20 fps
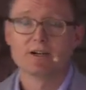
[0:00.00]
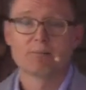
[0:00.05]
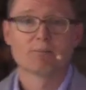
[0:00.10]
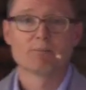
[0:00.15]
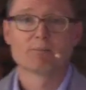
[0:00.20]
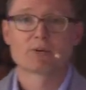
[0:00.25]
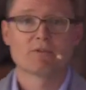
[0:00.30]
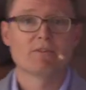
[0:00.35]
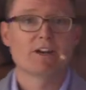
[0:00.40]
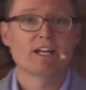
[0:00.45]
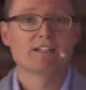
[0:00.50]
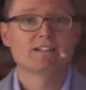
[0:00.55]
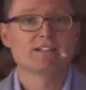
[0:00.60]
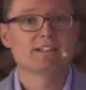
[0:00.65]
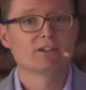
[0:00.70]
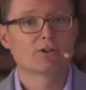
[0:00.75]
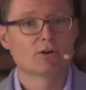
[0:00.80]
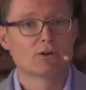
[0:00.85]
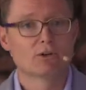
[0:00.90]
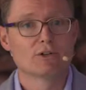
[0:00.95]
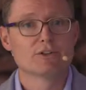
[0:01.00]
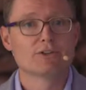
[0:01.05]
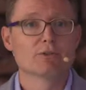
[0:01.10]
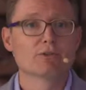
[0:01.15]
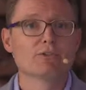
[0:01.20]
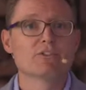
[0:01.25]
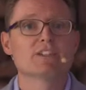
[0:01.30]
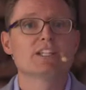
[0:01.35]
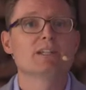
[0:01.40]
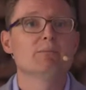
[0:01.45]
preventing all
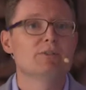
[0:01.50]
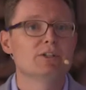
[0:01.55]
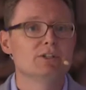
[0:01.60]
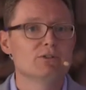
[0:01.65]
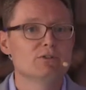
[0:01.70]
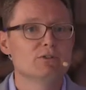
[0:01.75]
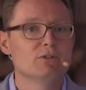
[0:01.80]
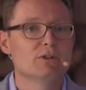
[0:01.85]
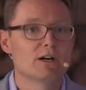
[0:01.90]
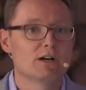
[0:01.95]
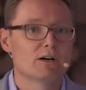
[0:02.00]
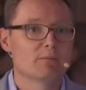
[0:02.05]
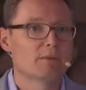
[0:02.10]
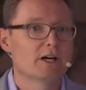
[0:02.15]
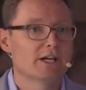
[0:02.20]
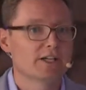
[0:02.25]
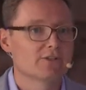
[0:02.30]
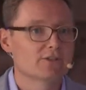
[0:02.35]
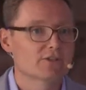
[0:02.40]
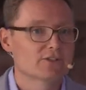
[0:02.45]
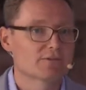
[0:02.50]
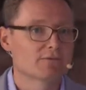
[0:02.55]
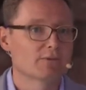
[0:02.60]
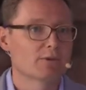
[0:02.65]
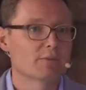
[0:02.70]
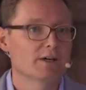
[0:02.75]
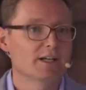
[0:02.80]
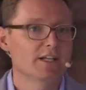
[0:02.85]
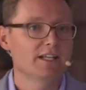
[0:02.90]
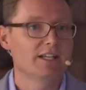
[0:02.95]
those GPU miners for
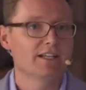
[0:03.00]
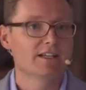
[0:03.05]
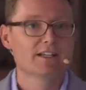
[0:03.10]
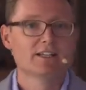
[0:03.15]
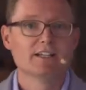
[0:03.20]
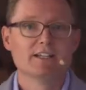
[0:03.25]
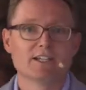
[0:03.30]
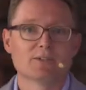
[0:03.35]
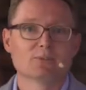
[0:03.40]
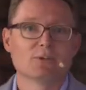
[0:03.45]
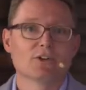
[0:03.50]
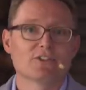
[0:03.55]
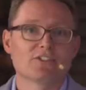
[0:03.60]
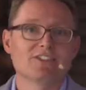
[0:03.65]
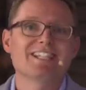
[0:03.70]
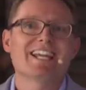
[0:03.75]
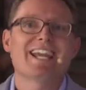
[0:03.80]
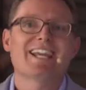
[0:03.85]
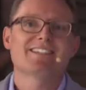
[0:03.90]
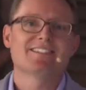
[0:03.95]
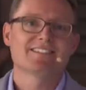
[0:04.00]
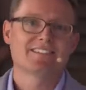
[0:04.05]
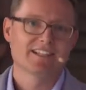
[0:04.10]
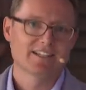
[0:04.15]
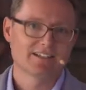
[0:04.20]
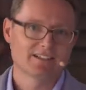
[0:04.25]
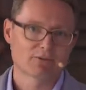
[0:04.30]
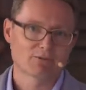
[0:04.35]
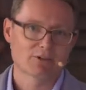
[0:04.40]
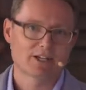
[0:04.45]
mining. It was the
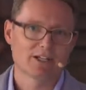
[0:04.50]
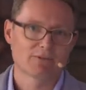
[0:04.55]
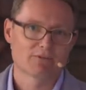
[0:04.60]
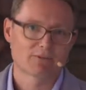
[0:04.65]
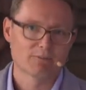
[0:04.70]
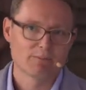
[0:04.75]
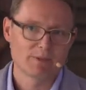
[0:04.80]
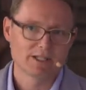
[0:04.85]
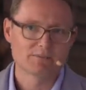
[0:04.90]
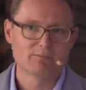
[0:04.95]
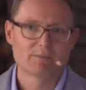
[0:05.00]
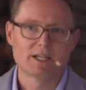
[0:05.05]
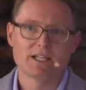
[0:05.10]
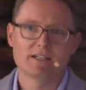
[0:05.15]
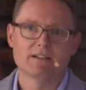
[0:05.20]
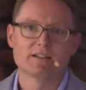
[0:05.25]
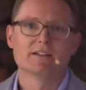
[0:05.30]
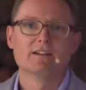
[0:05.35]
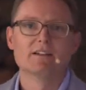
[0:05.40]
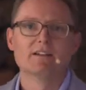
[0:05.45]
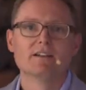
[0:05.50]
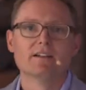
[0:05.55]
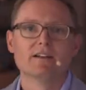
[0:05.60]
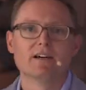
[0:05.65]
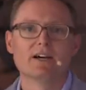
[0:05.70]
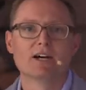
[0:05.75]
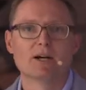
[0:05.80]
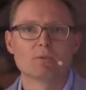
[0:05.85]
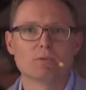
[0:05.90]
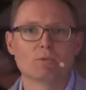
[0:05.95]
ASIC, right, from Bitmain,
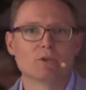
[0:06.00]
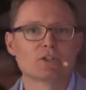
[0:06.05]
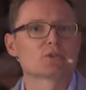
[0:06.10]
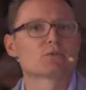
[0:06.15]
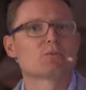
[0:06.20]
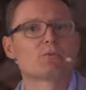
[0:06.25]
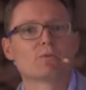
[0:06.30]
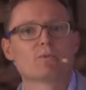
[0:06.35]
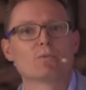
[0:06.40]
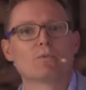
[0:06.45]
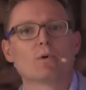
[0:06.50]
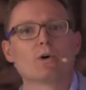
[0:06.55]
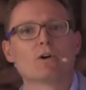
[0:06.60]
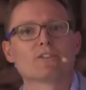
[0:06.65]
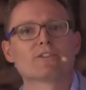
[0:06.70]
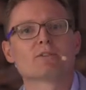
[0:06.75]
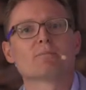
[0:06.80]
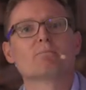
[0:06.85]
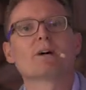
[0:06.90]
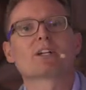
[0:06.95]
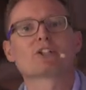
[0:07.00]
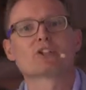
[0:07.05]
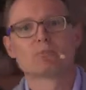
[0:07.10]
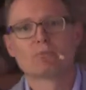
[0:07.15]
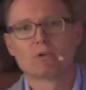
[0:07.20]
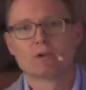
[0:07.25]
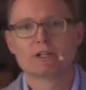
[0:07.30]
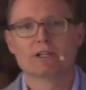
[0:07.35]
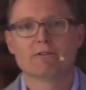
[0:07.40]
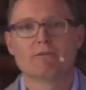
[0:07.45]
which was much
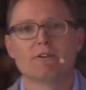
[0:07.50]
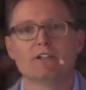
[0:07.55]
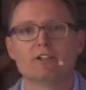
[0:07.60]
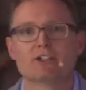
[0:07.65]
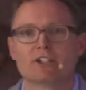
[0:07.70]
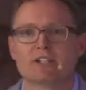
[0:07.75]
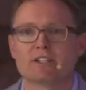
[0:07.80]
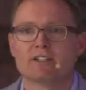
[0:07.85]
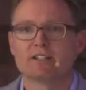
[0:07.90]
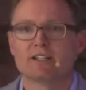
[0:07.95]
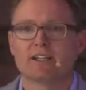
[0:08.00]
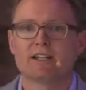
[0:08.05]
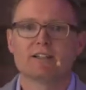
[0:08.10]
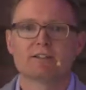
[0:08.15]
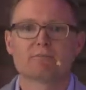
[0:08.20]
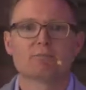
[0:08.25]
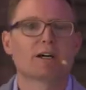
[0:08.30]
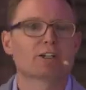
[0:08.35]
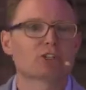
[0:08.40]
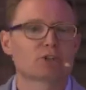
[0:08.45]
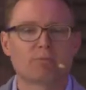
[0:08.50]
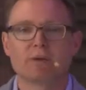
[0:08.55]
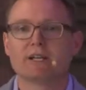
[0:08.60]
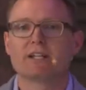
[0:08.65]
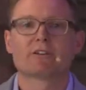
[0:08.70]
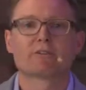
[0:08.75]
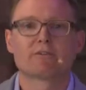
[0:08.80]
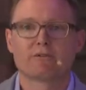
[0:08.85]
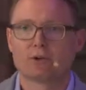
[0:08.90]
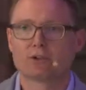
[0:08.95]
more efficient and much
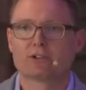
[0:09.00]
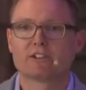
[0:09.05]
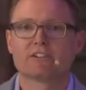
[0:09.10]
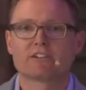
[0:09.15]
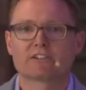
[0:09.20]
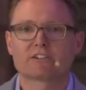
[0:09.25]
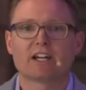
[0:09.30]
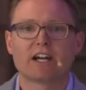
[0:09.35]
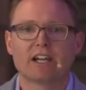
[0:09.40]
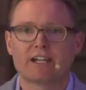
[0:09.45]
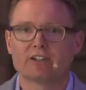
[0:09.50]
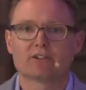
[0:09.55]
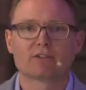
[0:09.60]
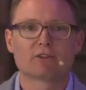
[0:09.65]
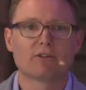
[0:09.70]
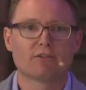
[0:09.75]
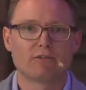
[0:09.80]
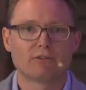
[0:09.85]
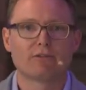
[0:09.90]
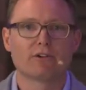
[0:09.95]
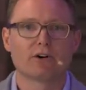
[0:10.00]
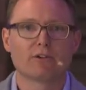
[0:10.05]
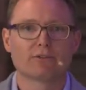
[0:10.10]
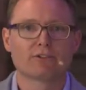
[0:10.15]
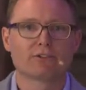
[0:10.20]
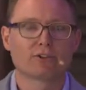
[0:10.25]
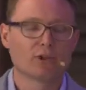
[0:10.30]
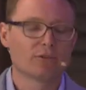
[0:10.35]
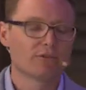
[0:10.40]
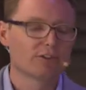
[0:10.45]
better for this kind of
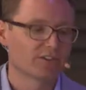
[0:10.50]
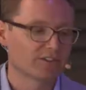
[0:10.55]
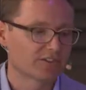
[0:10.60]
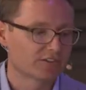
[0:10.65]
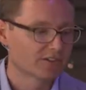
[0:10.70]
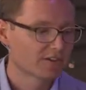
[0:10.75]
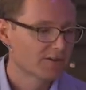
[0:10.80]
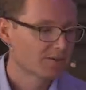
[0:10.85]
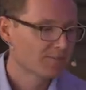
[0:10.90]
service.